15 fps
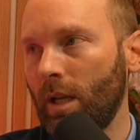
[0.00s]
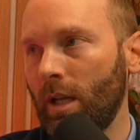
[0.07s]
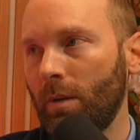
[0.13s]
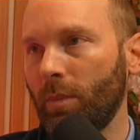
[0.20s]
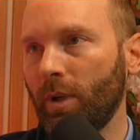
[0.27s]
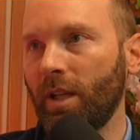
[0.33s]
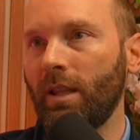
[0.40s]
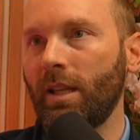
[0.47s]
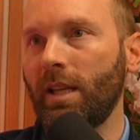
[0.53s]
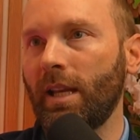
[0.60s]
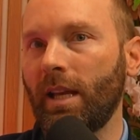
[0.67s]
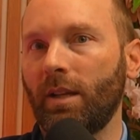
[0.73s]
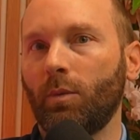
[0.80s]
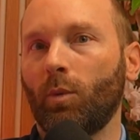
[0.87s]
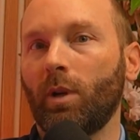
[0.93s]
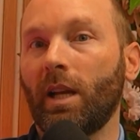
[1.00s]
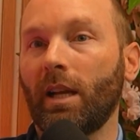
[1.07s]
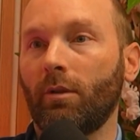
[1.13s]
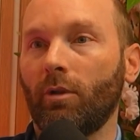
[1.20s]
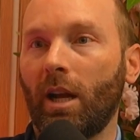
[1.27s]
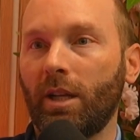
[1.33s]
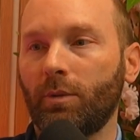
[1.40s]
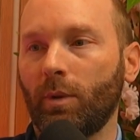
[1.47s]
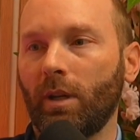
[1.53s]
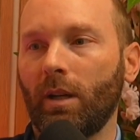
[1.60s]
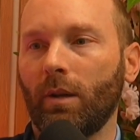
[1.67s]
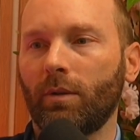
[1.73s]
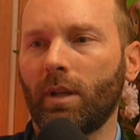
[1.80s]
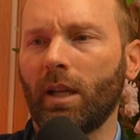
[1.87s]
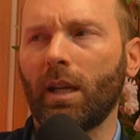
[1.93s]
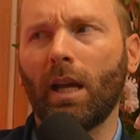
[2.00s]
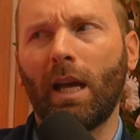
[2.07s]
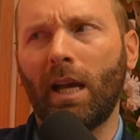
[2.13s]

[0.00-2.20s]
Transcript: Yeah. But in the end, when I graduated, I was like,